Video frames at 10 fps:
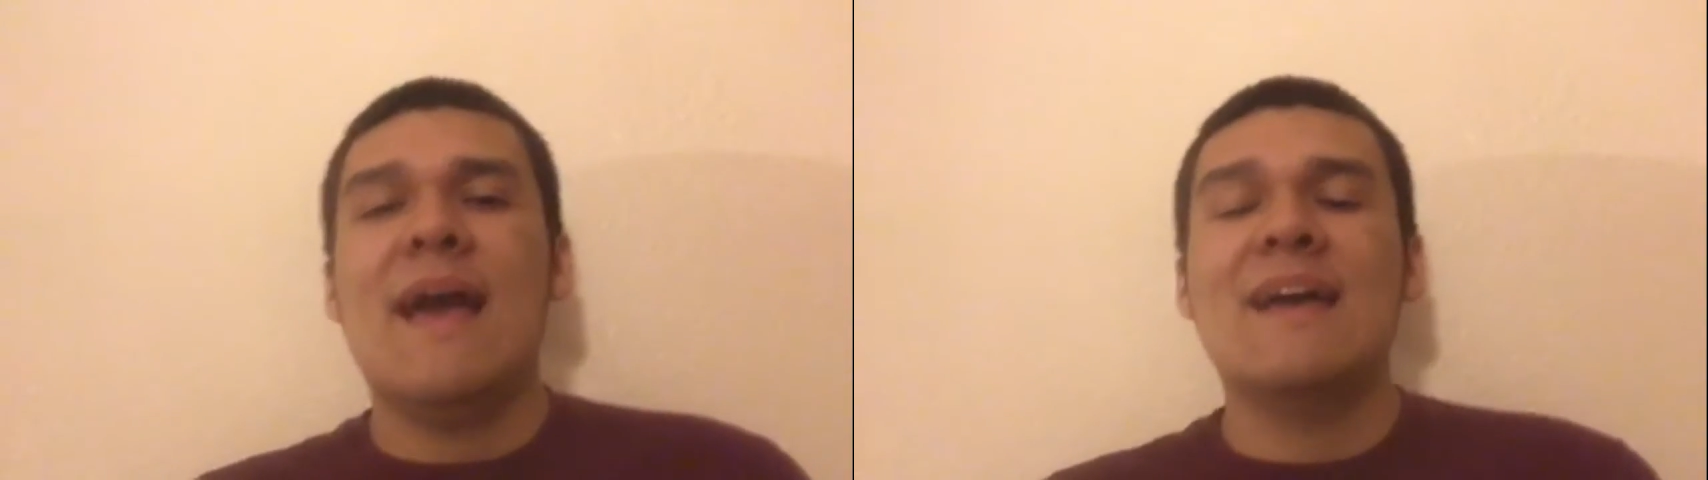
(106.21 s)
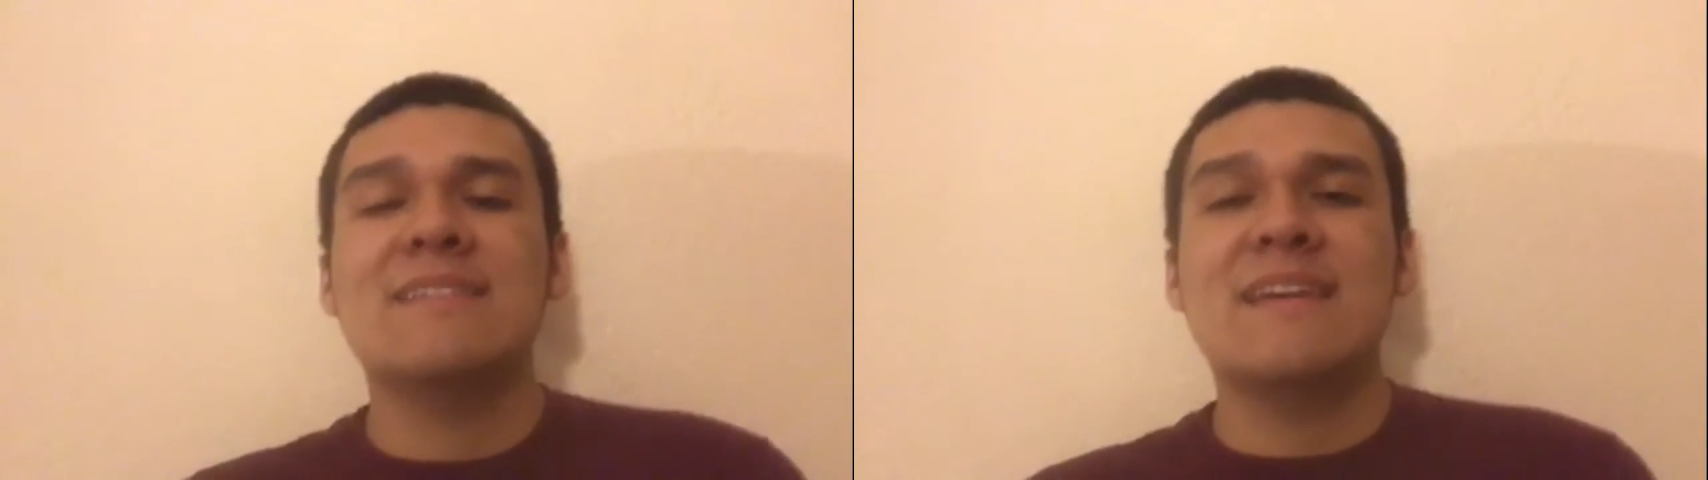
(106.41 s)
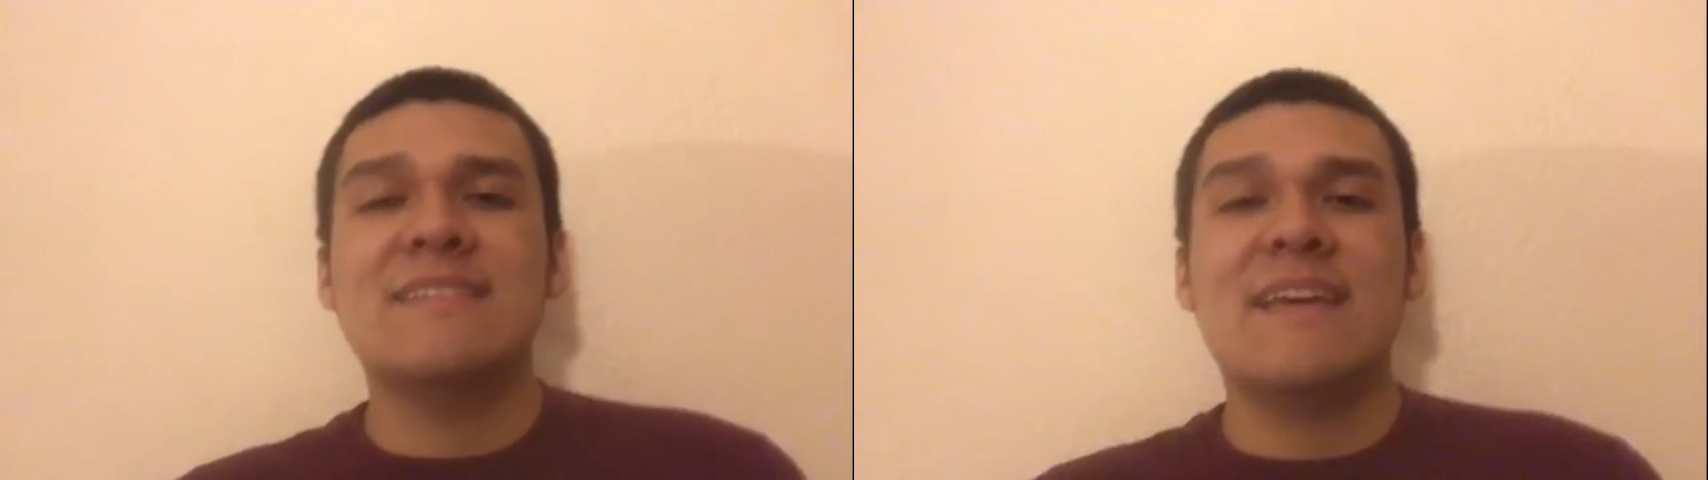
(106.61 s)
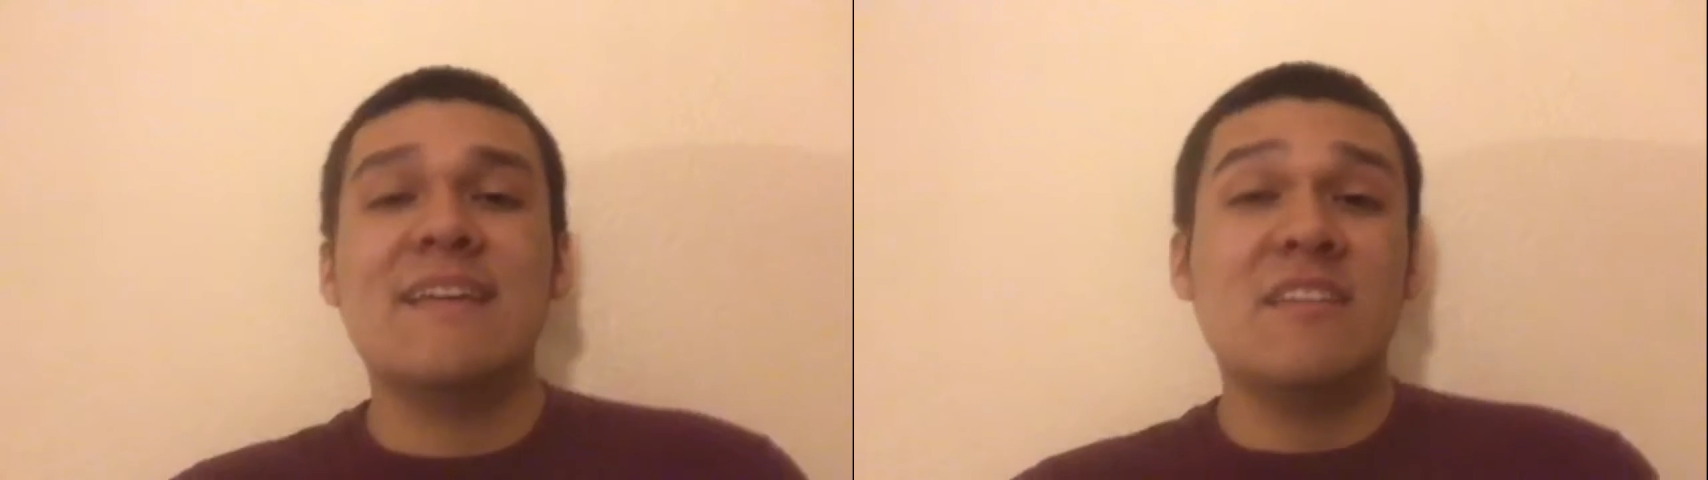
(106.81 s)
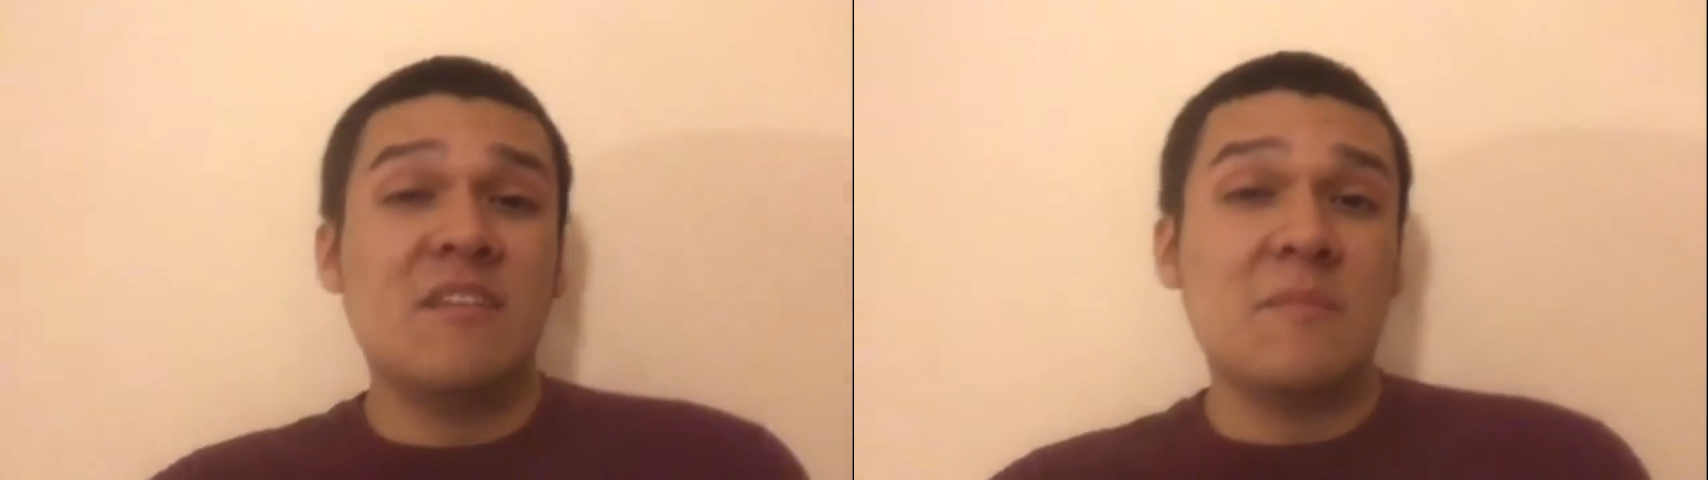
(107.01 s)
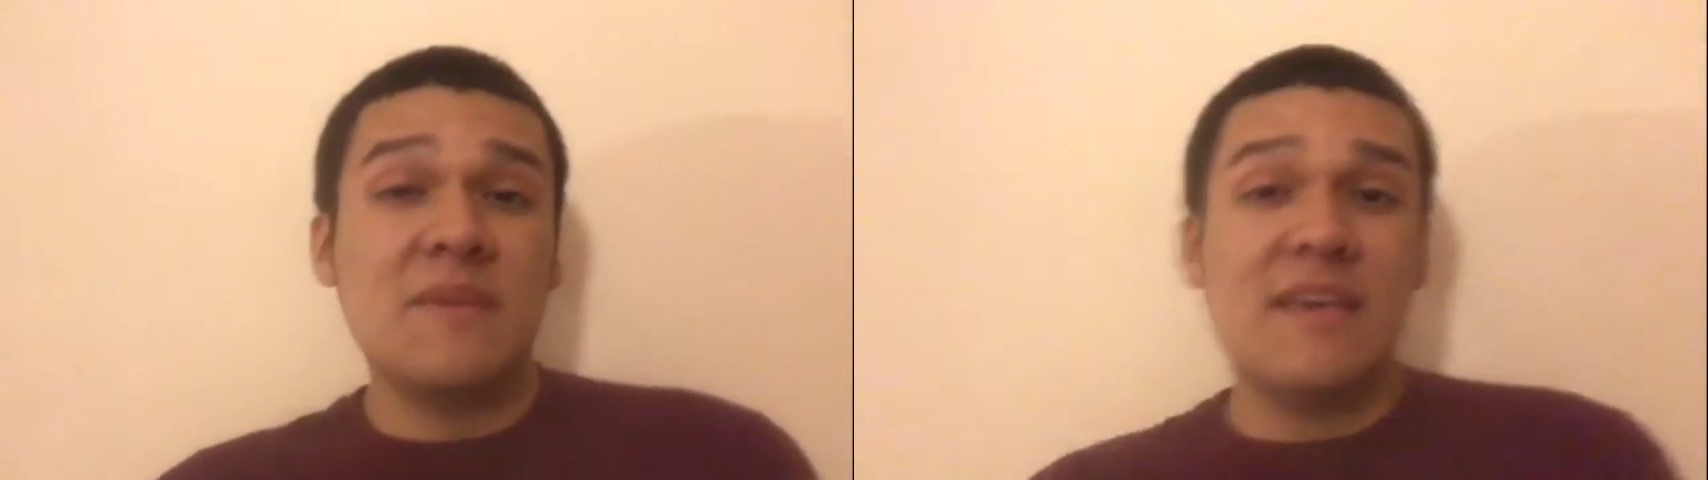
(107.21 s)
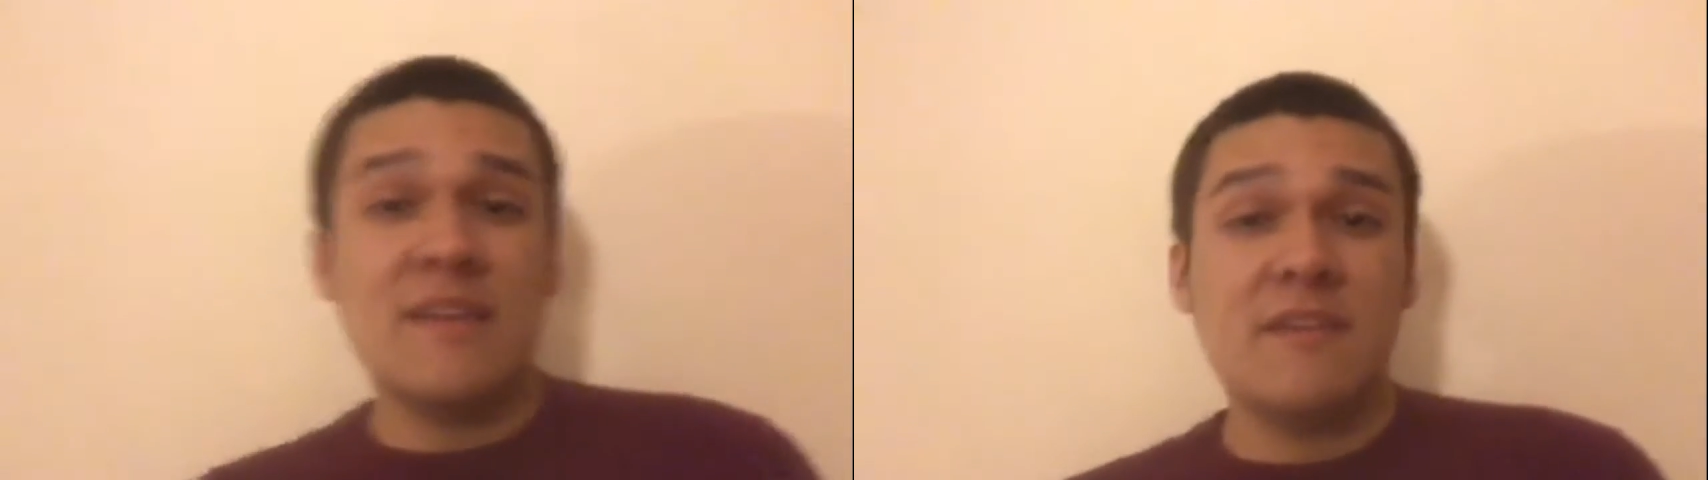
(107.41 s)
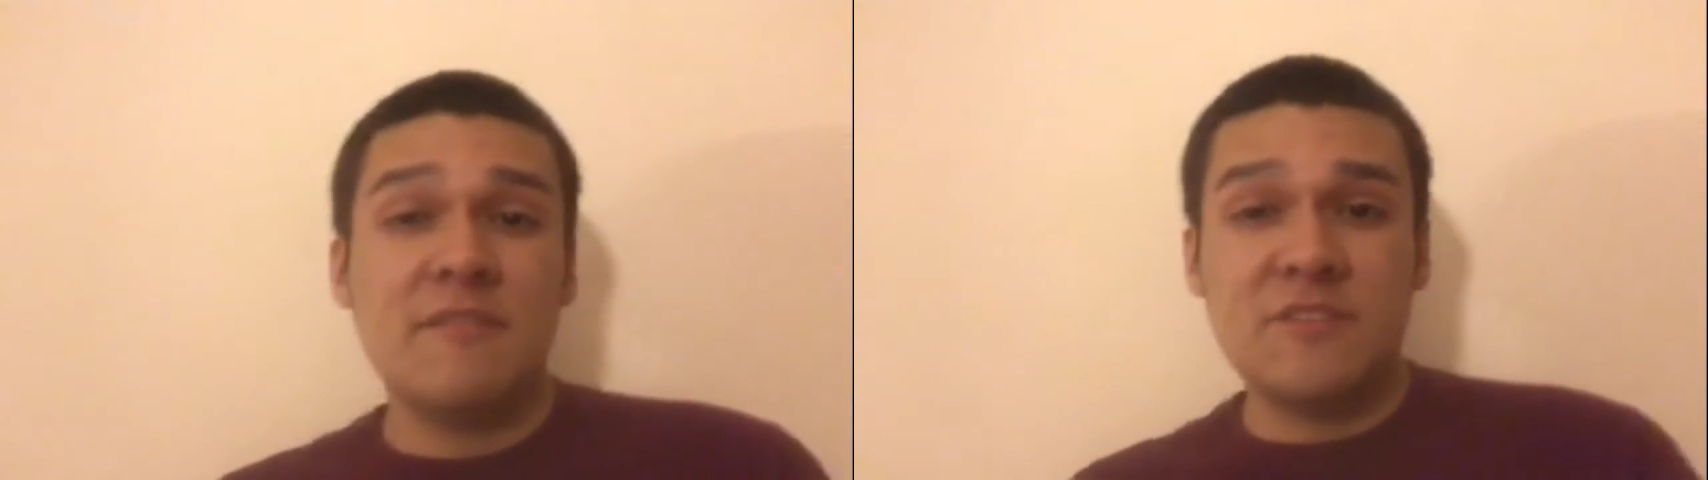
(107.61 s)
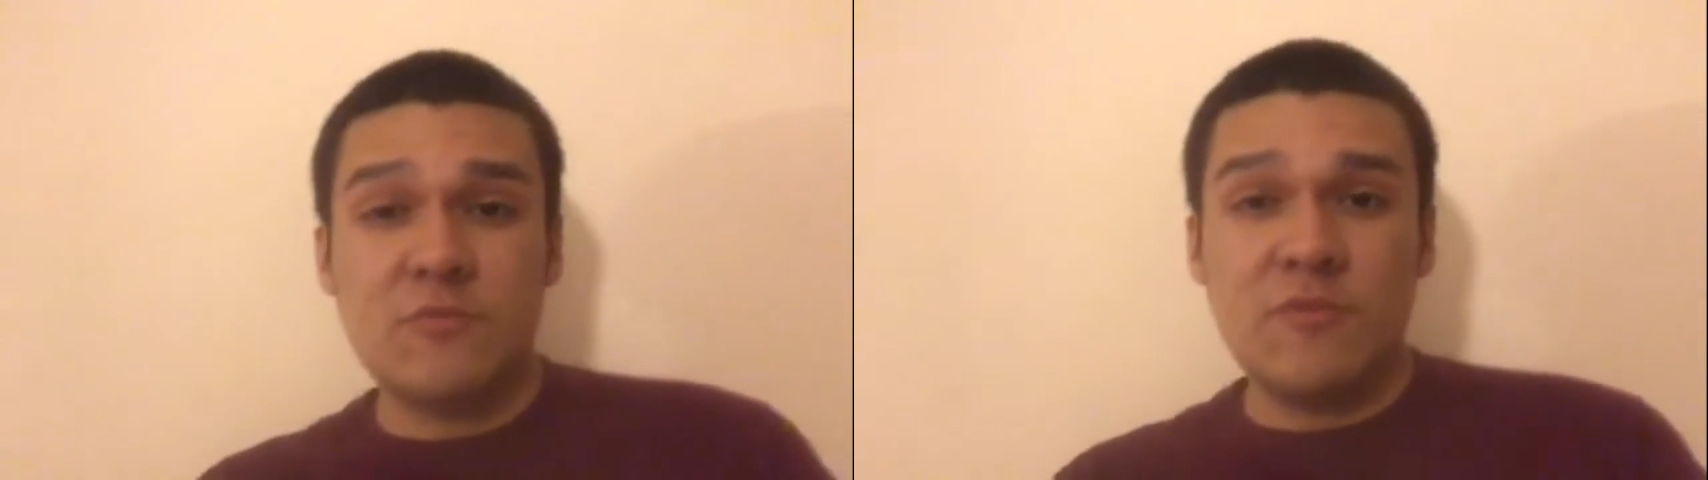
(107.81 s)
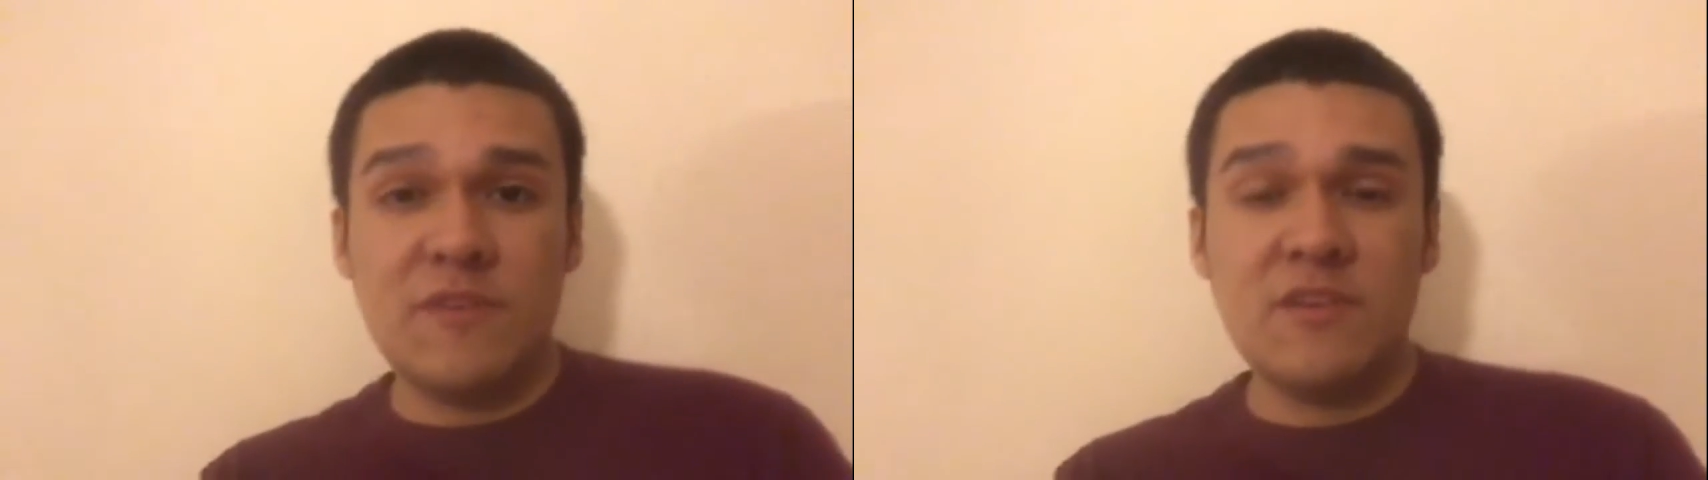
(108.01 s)
As I said in the beginning of
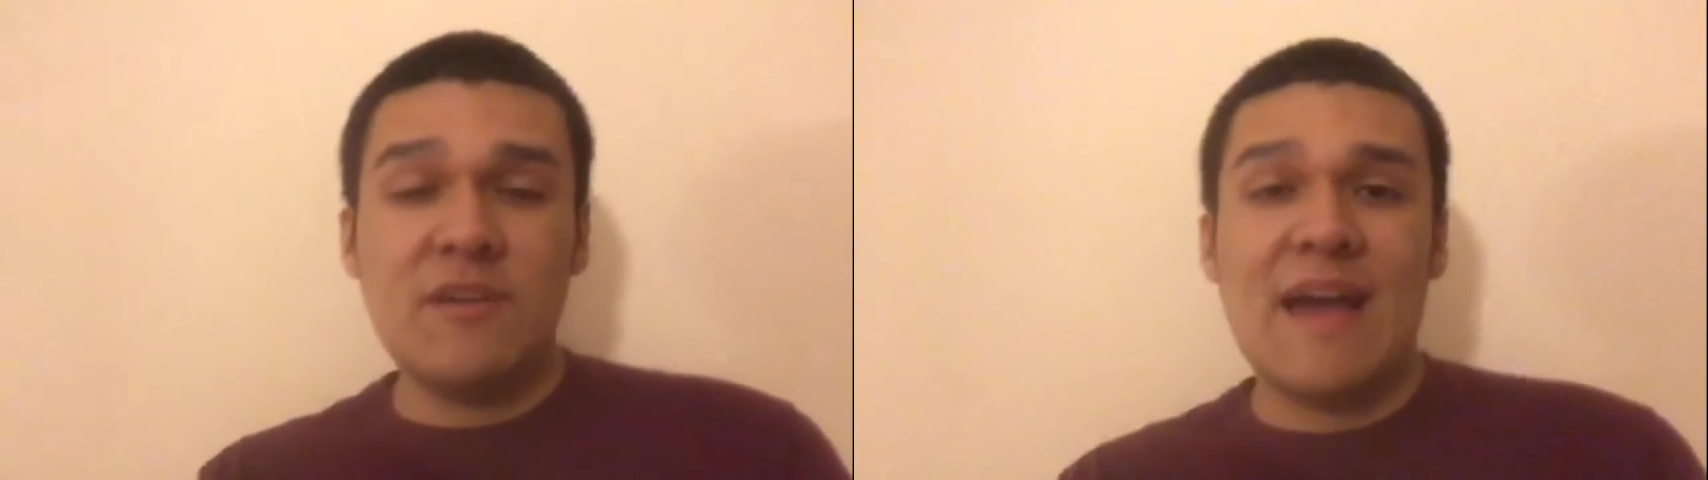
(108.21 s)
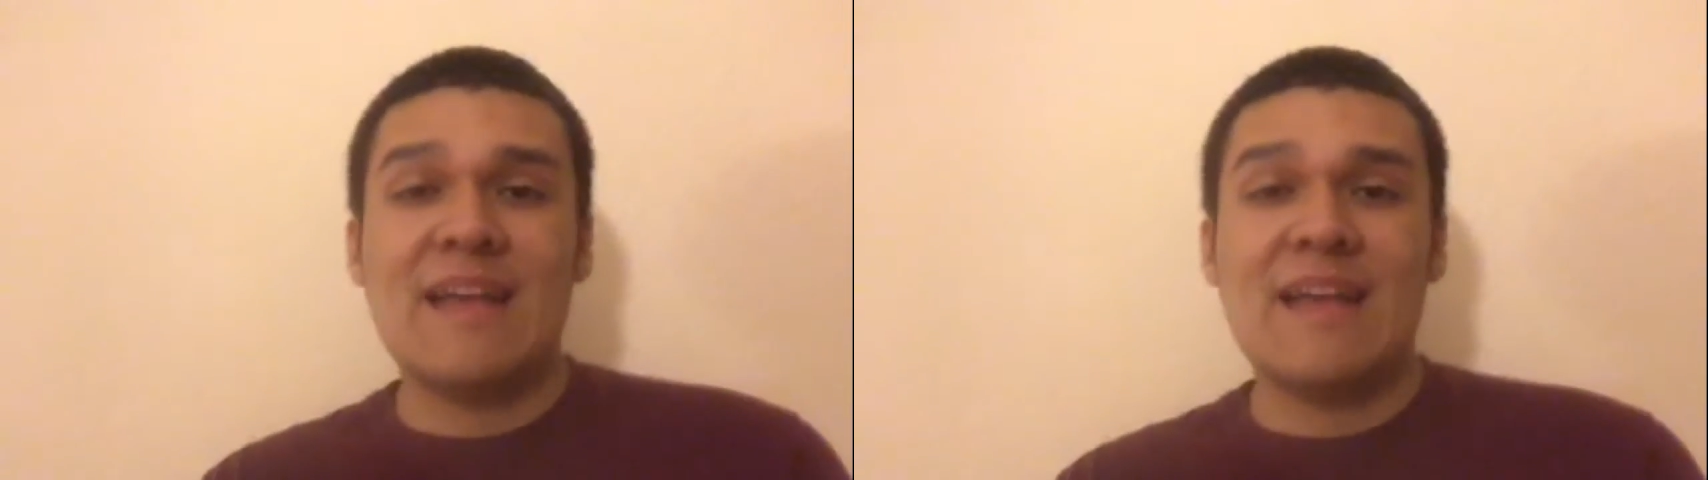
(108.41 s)
this review,